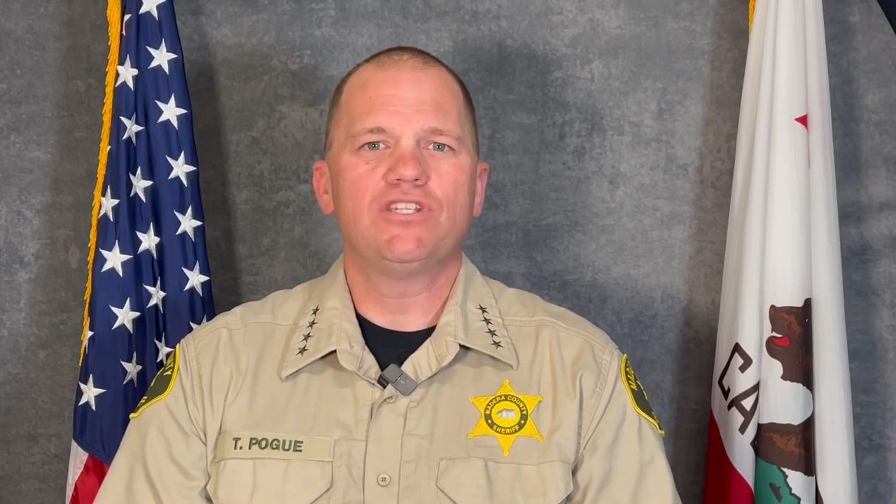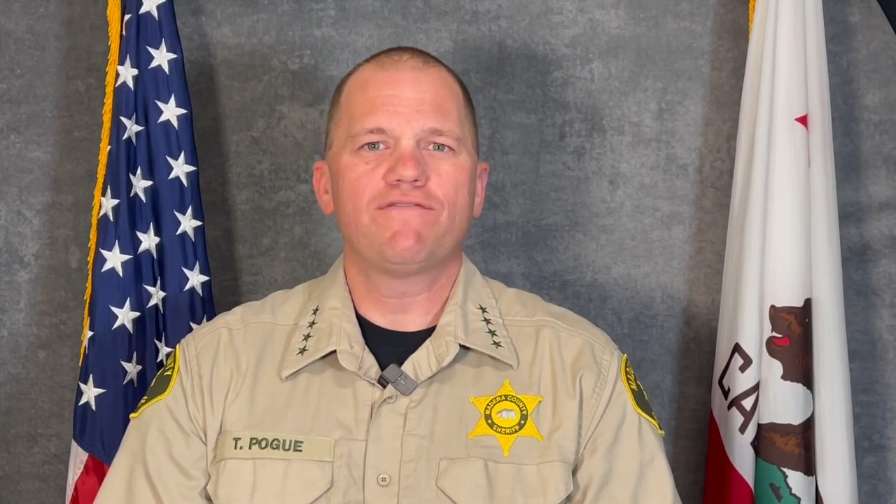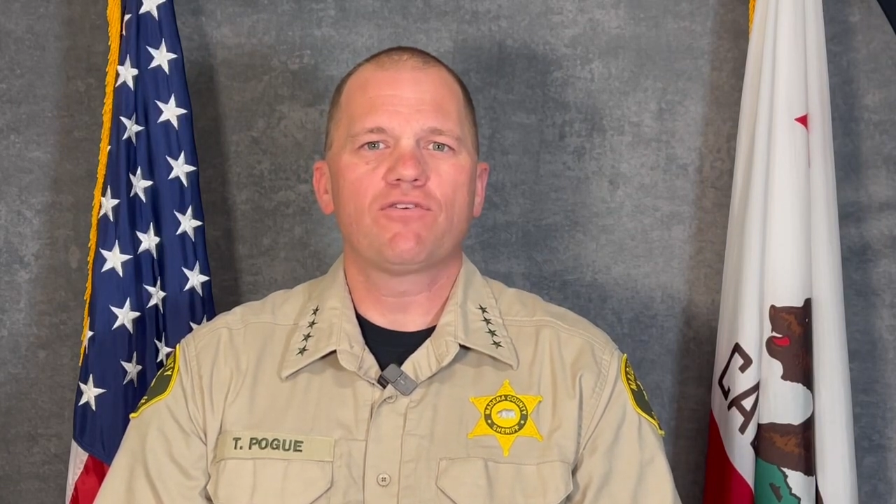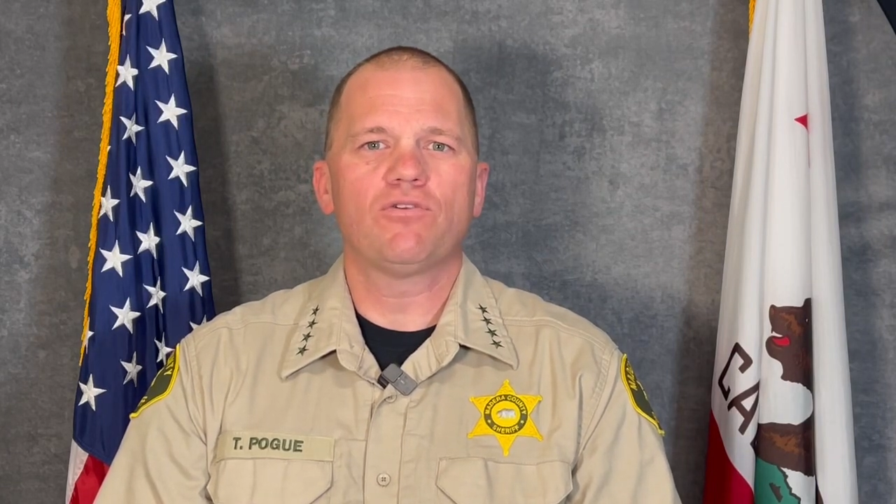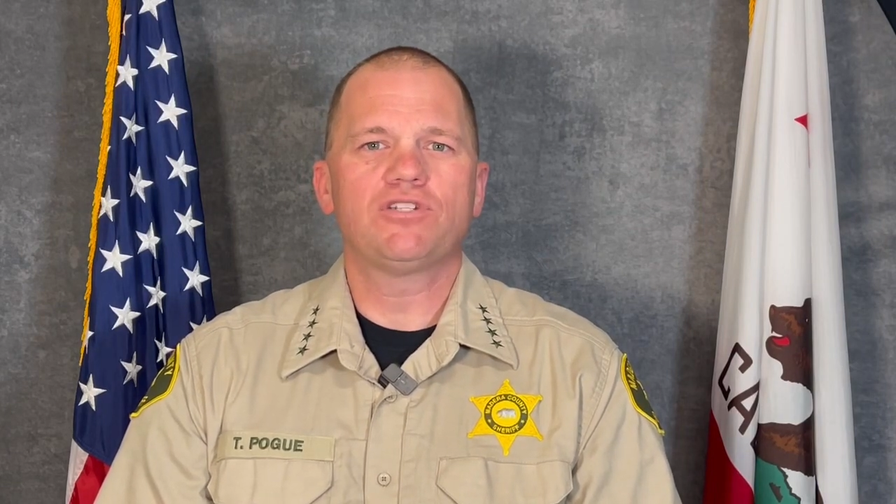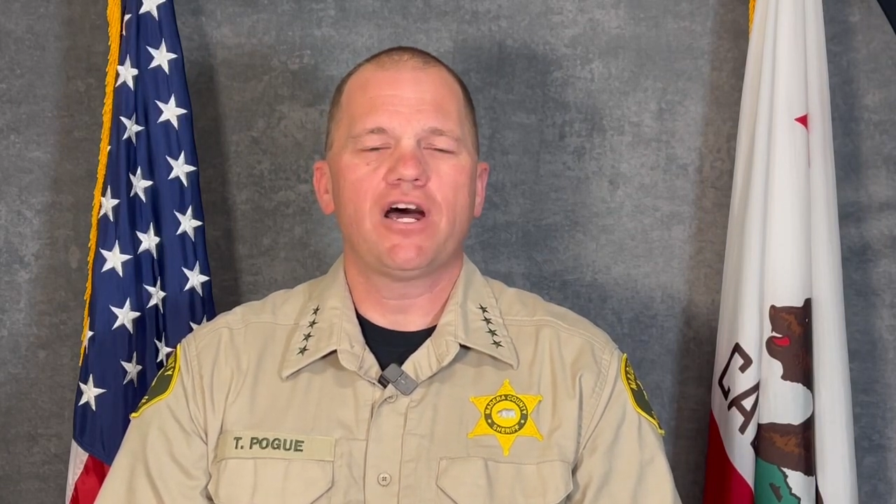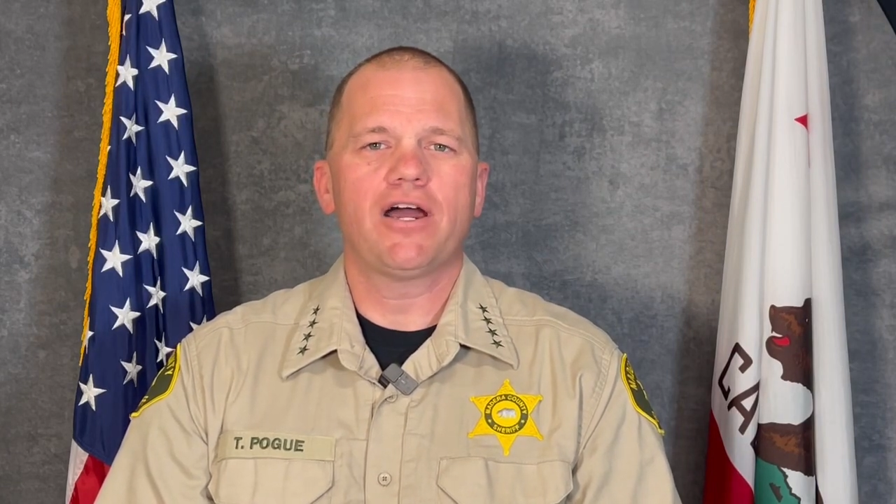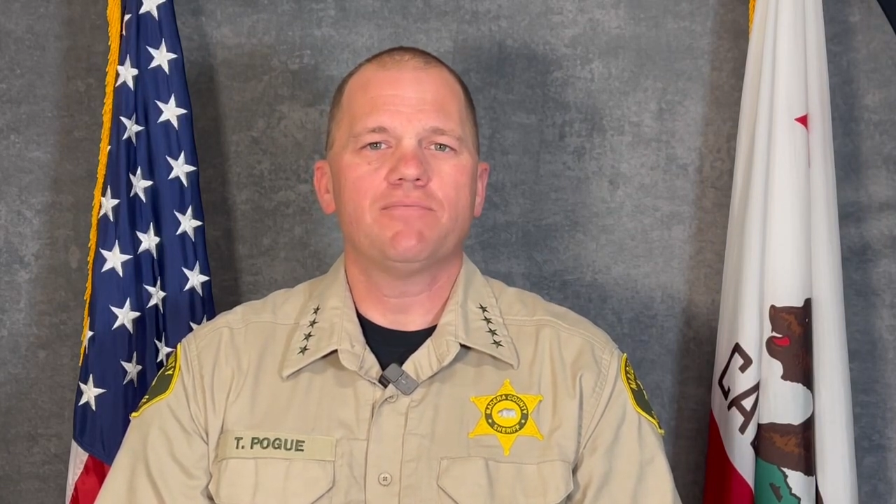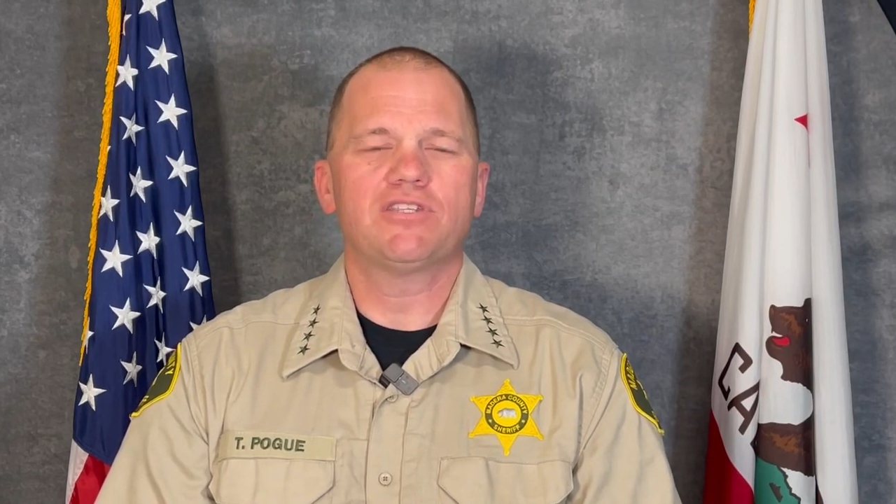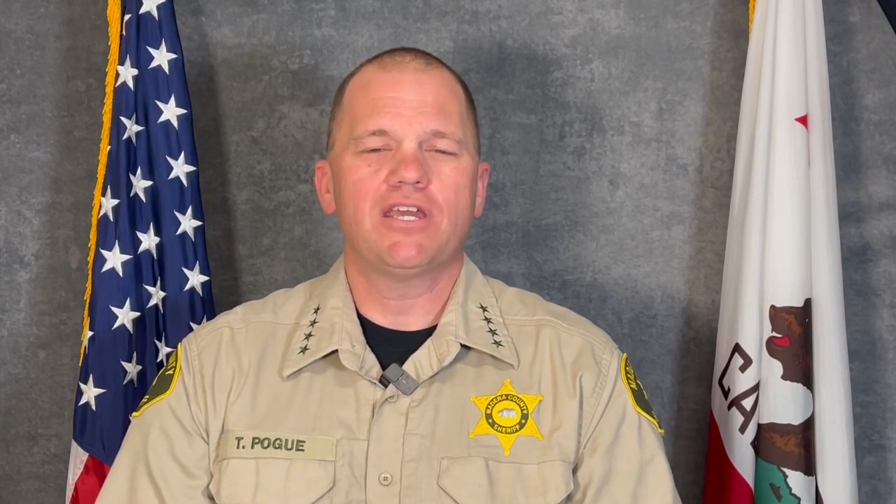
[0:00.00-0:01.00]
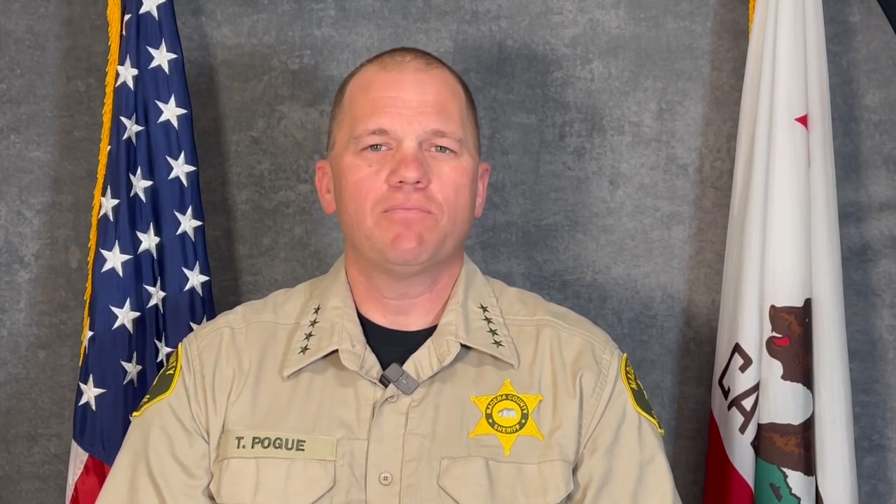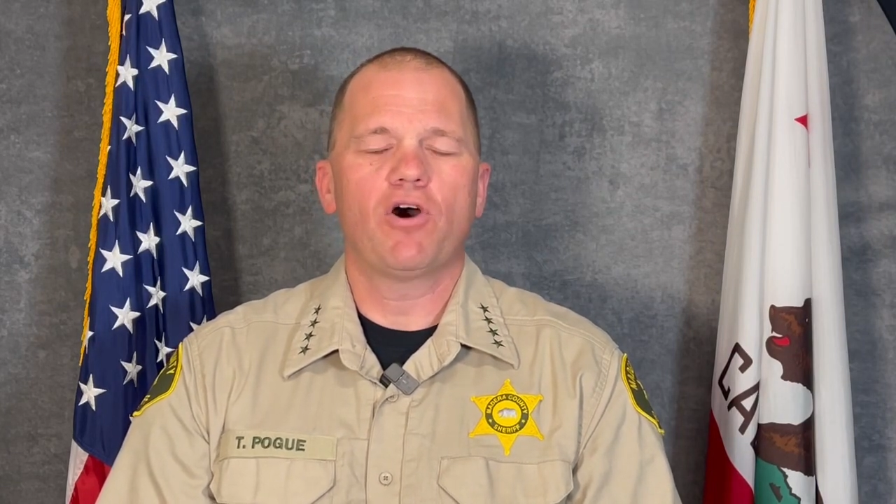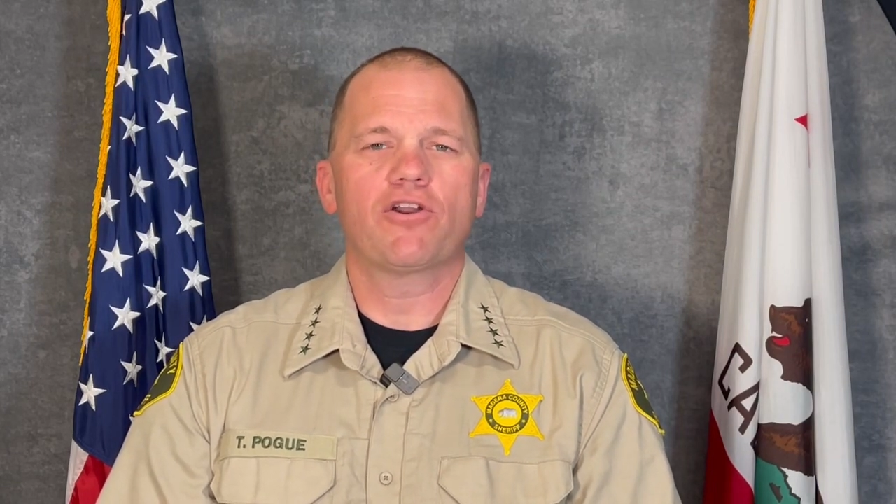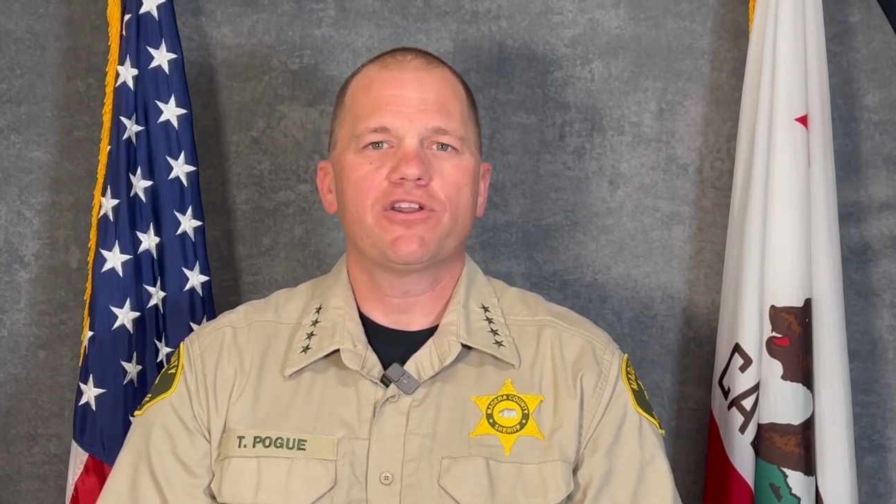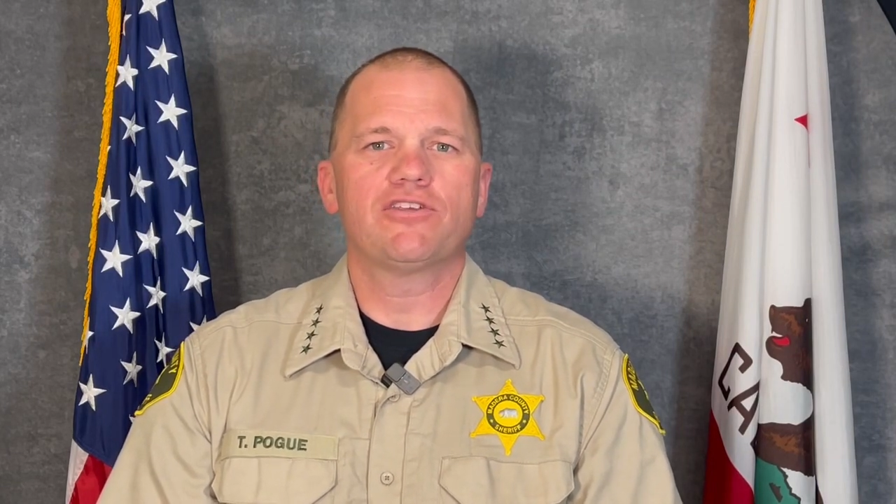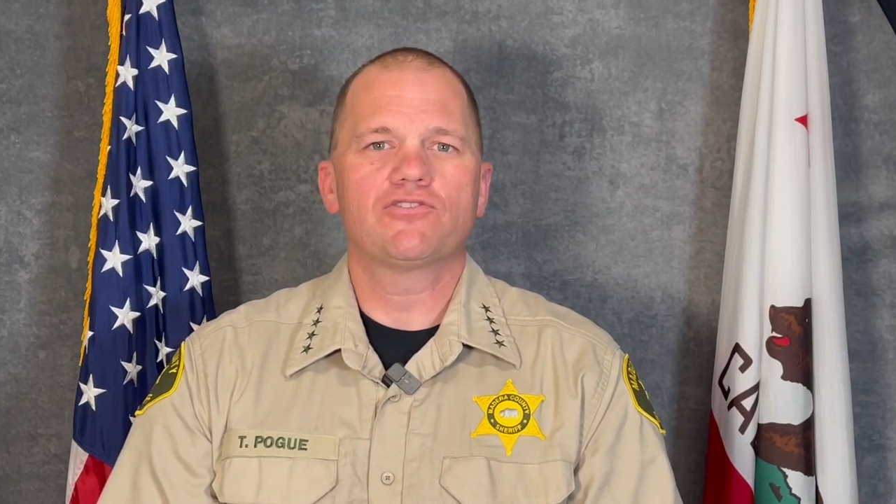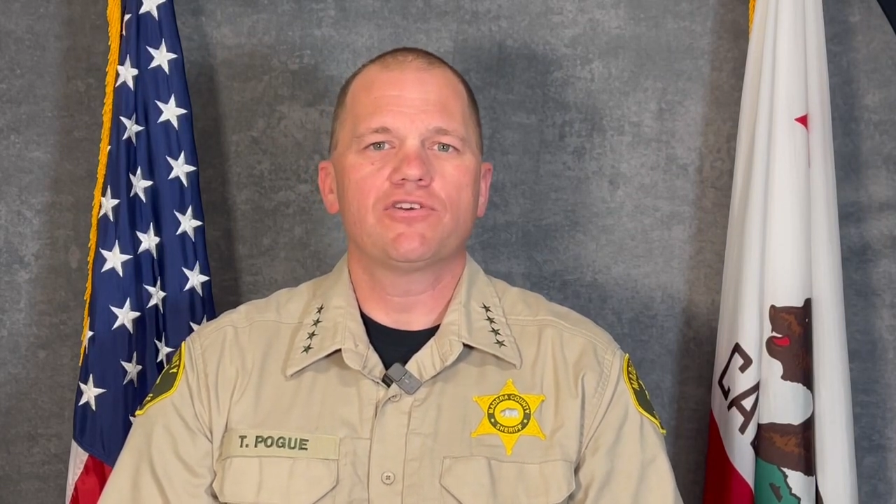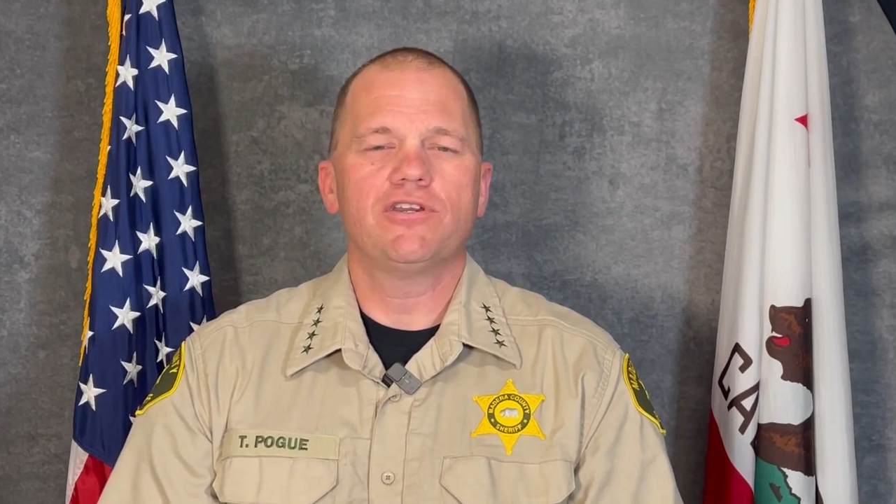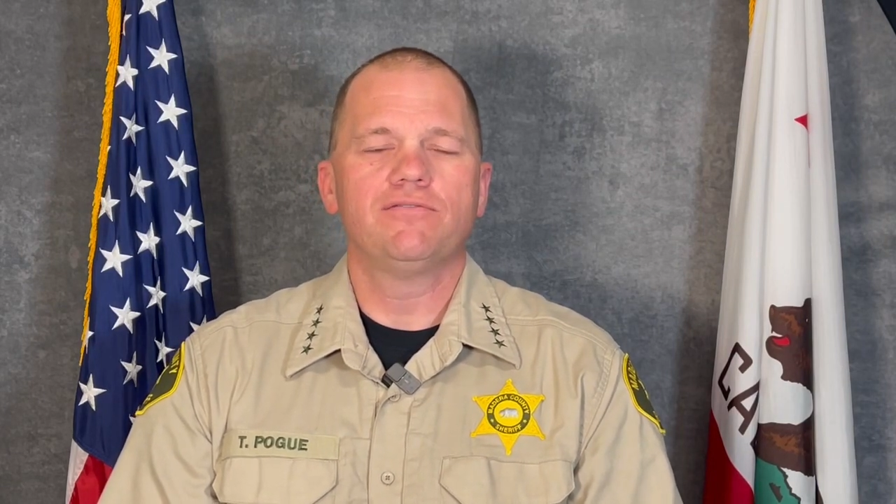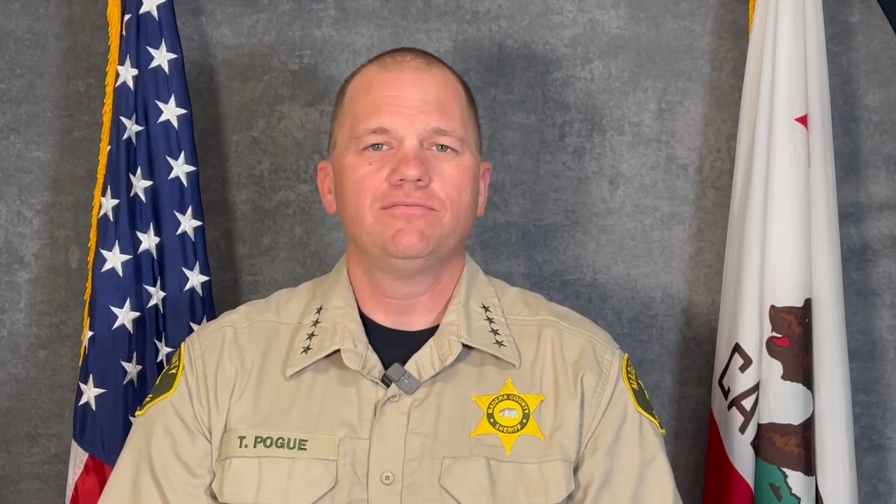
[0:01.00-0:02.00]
difficult times in modern history.